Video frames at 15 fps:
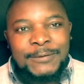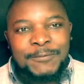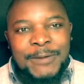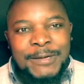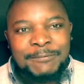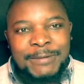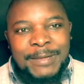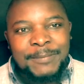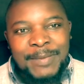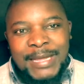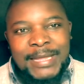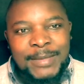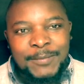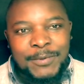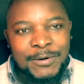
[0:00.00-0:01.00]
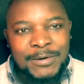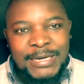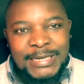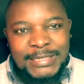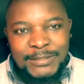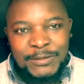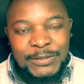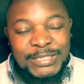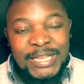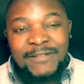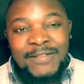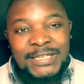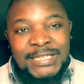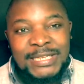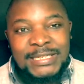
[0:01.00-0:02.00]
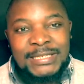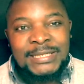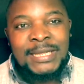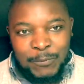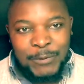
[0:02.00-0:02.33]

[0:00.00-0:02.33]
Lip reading: When we are buying products or services,